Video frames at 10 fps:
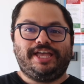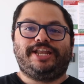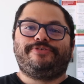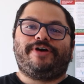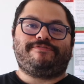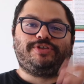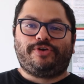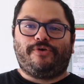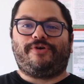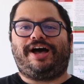and don't have to
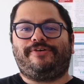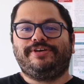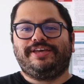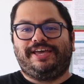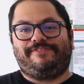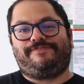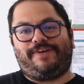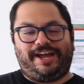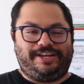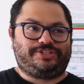go out and find